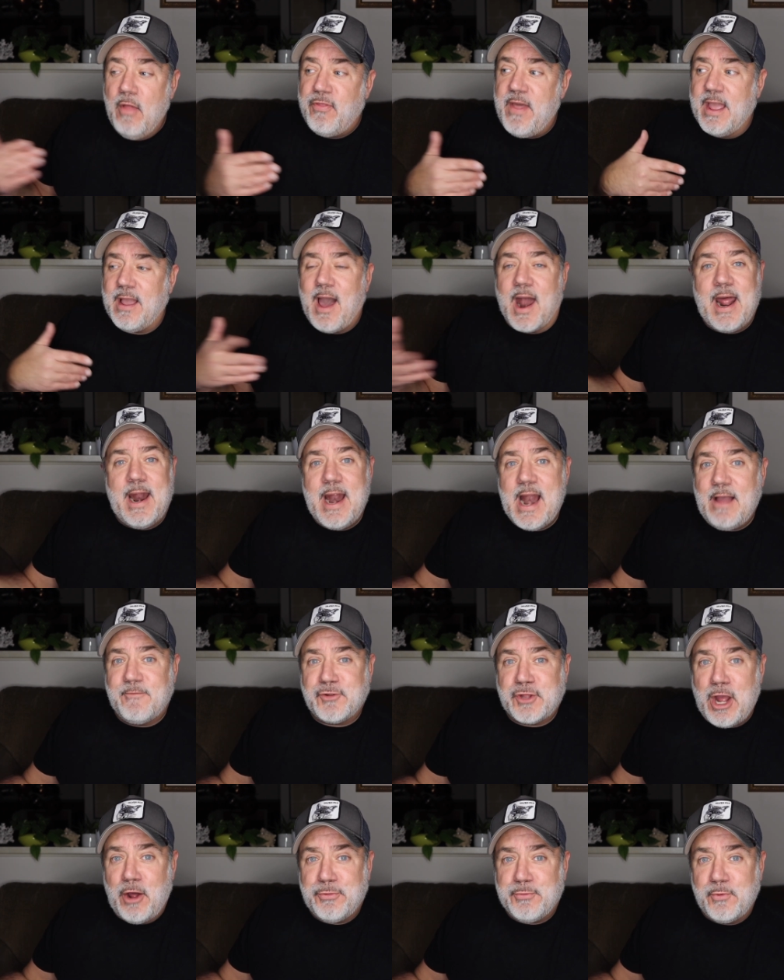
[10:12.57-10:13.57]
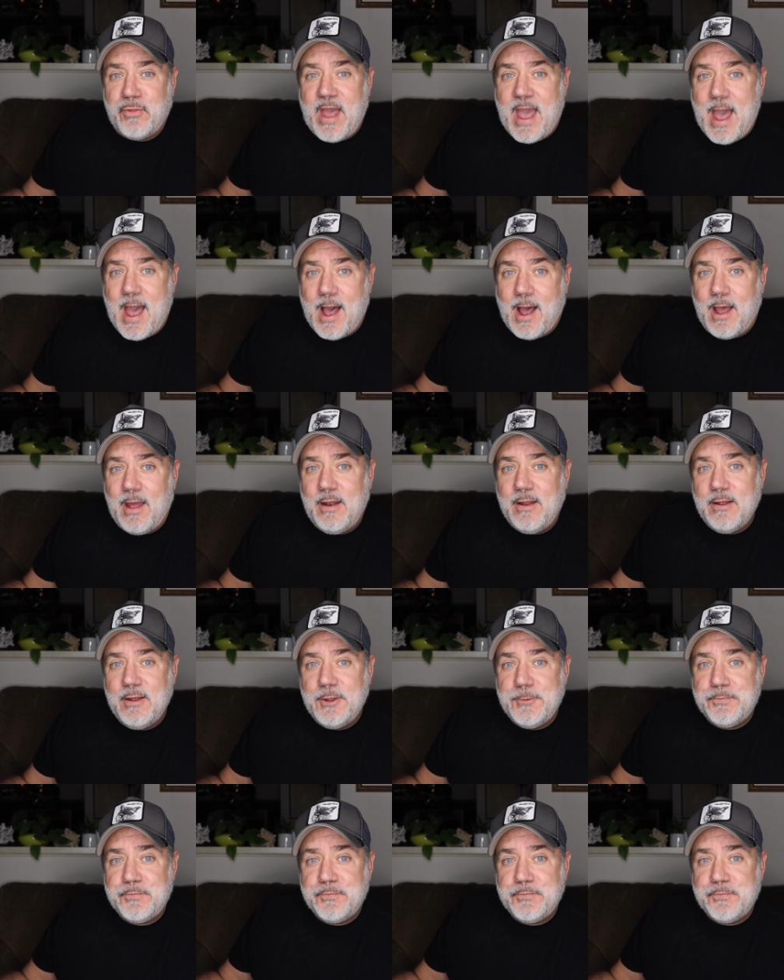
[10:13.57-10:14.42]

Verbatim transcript: Thank God I didn't have to go through that.